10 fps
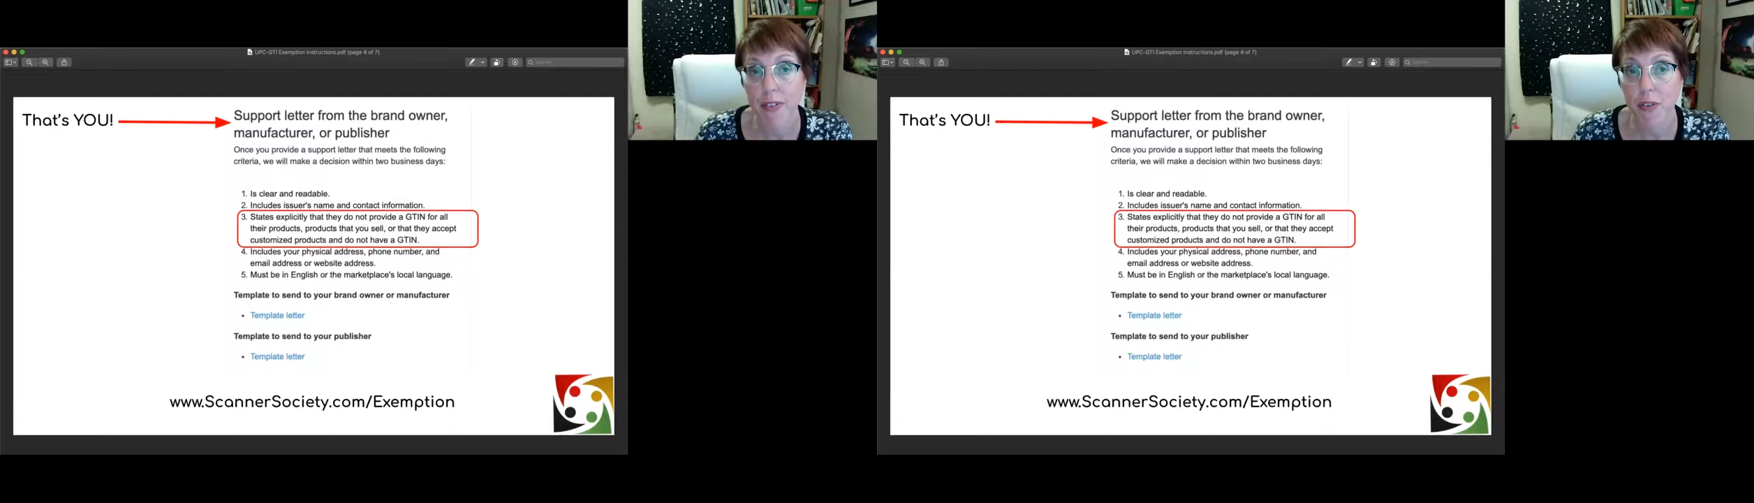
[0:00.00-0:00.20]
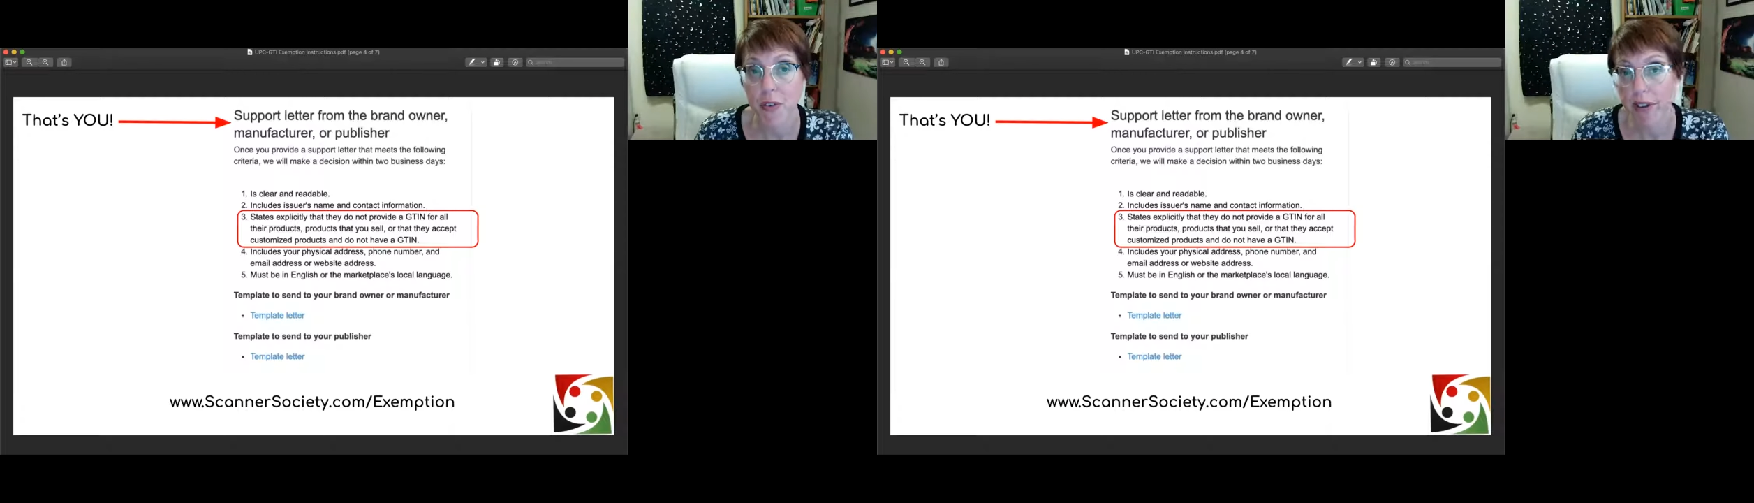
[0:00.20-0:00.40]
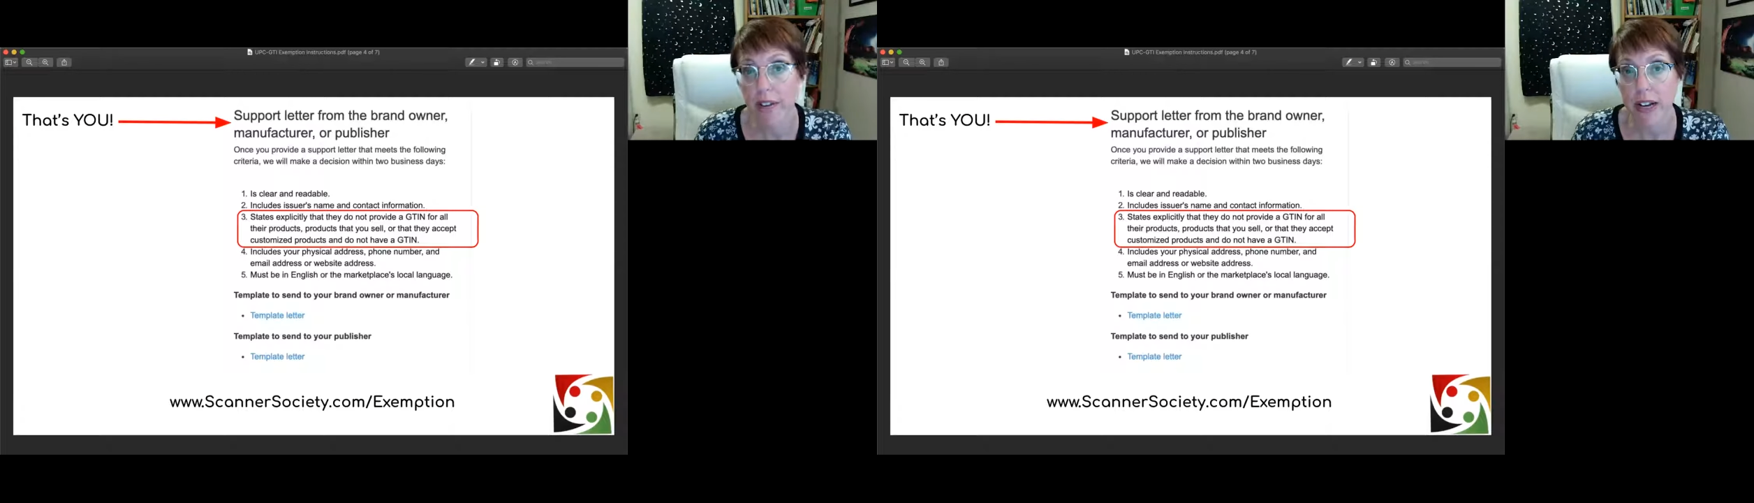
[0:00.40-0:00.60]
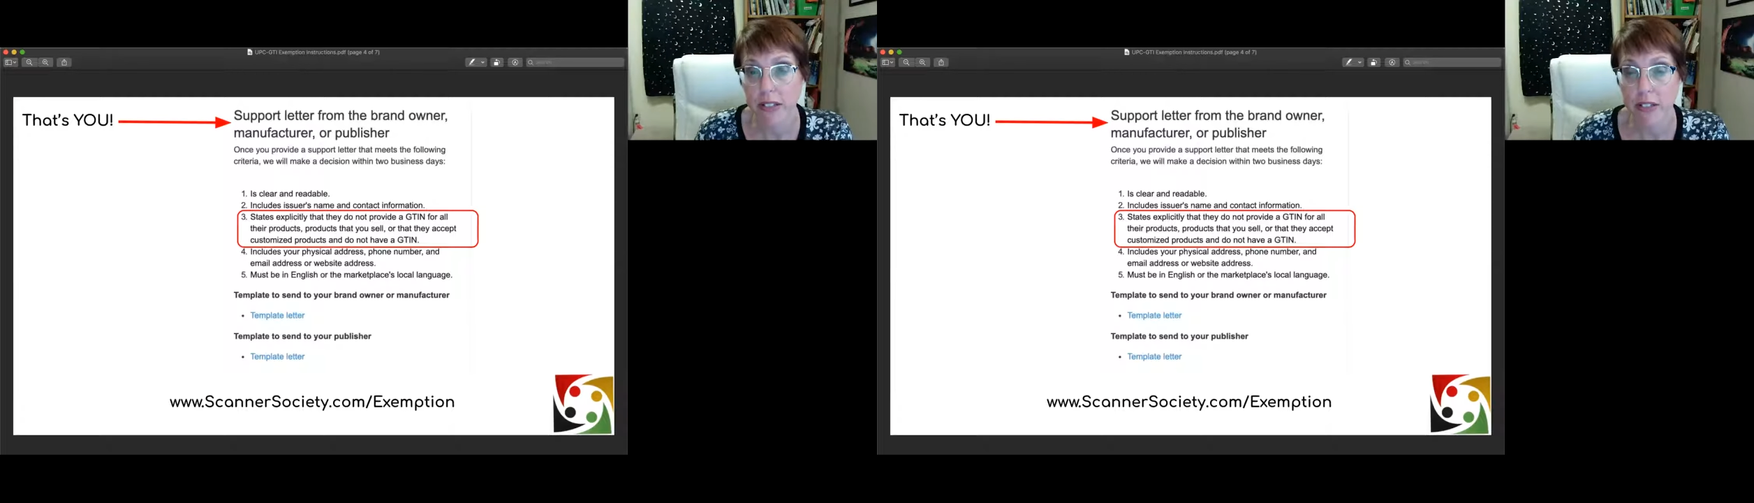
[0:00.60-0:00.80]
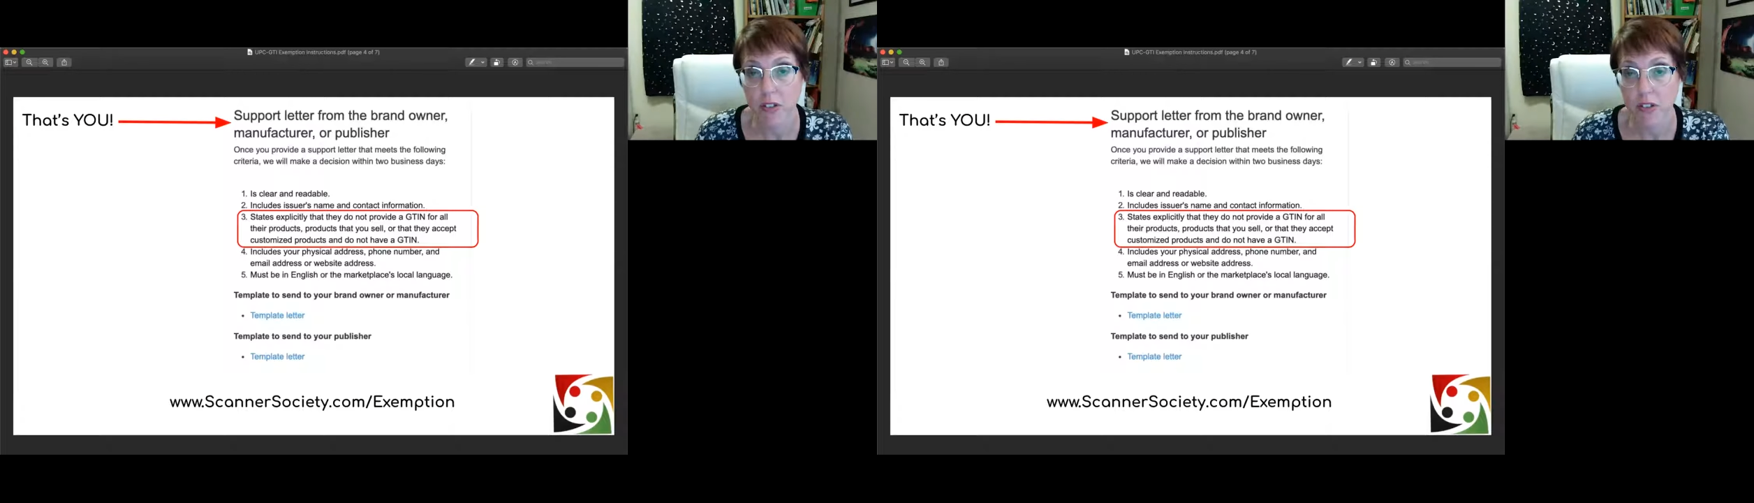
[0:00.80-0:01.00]
you'll have
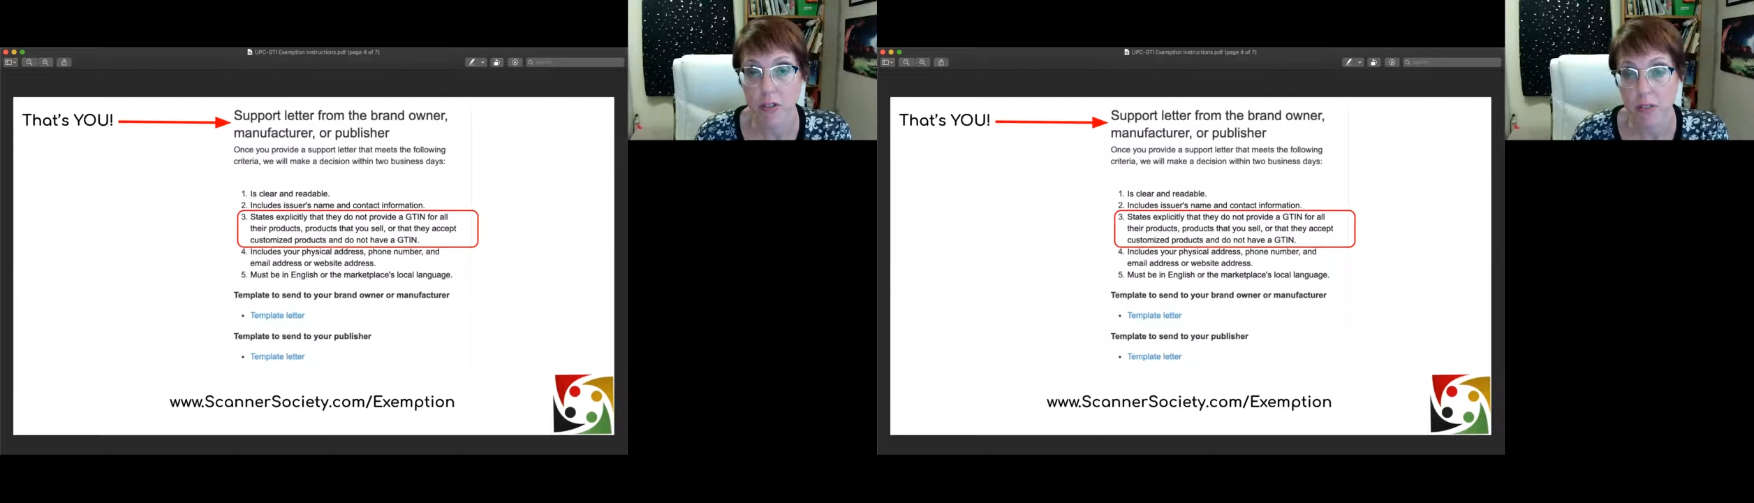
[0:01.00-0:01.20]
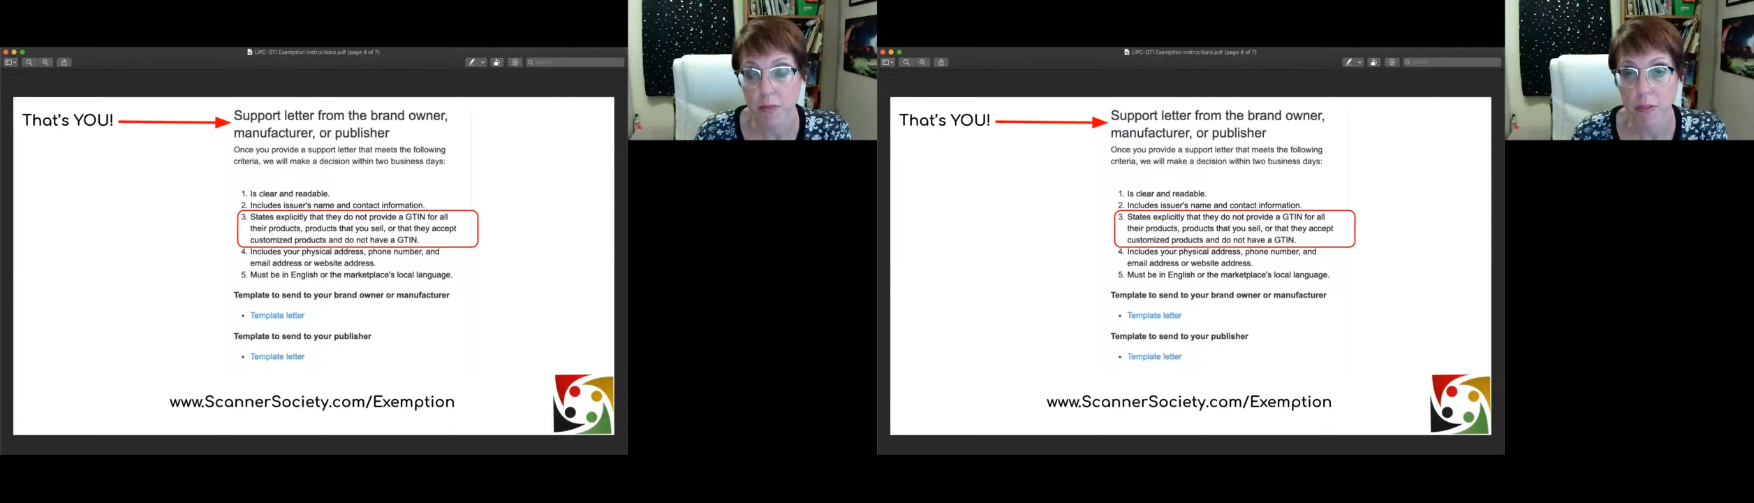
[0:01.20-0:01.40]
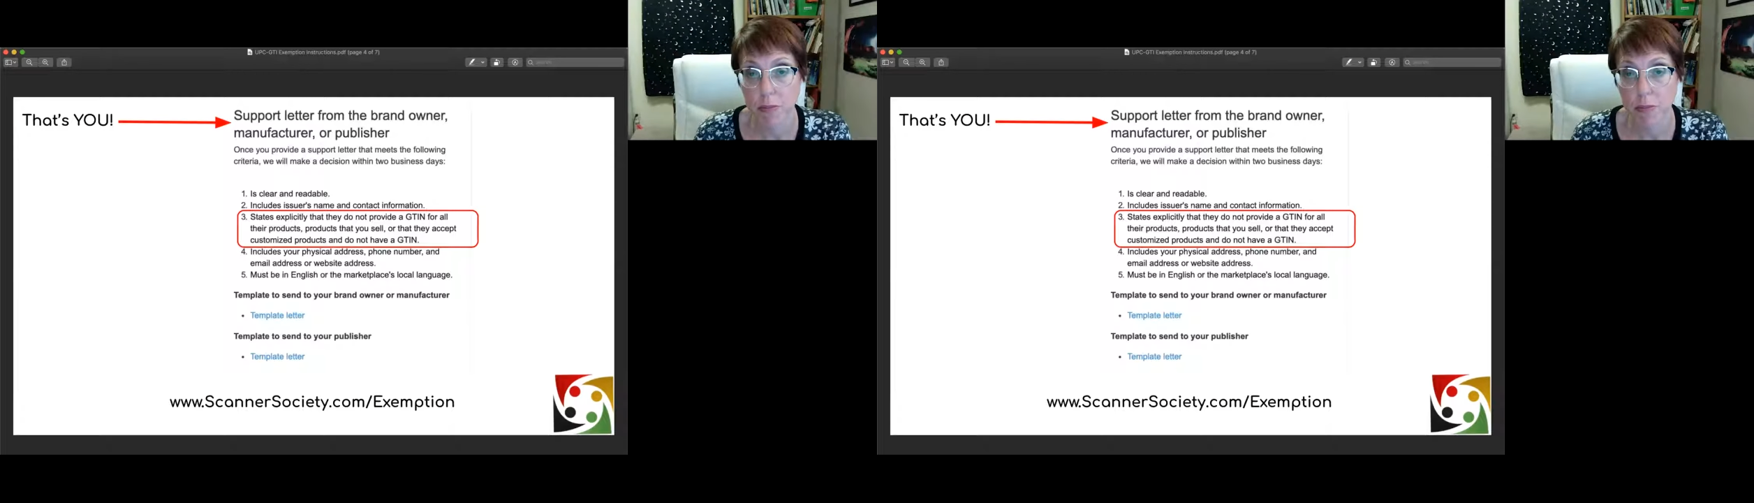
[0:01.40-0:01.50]
access to some of their